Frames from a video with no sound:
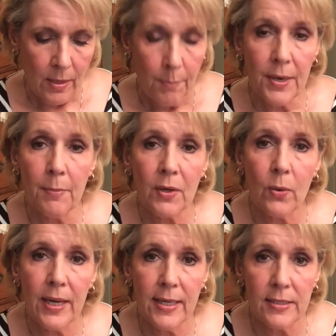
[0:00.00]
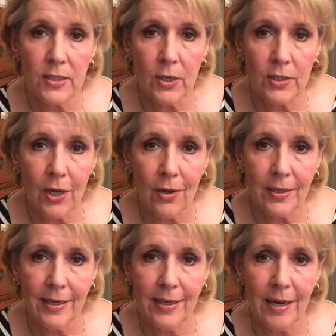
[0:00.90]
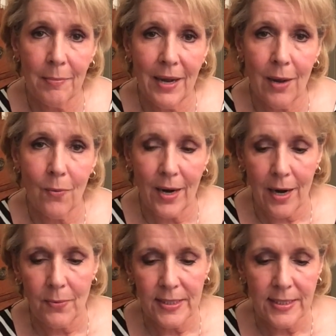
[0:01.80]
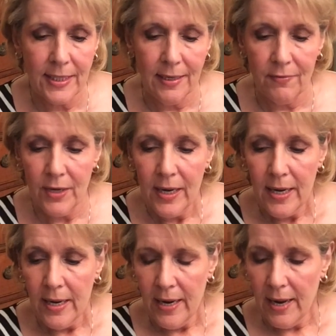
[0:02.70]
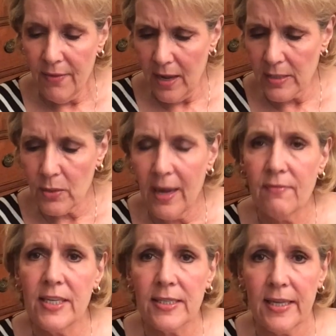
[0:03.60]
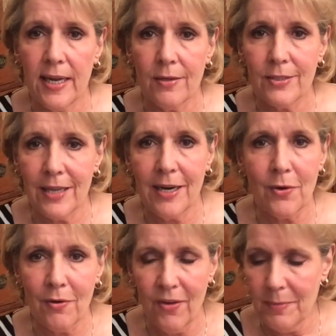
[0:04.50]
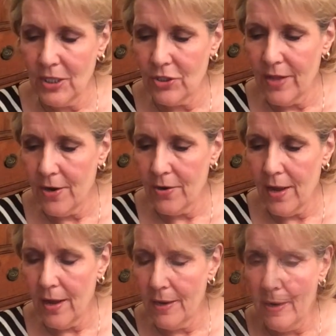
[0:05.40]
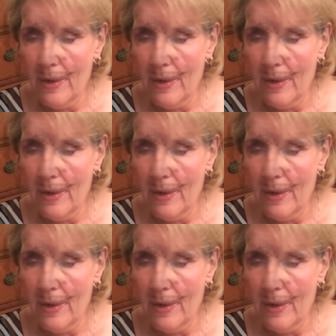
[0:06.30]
But I'm gonna go ahead and start talking about what I received. And they also have discounts. I don't know if I mentioned that or not.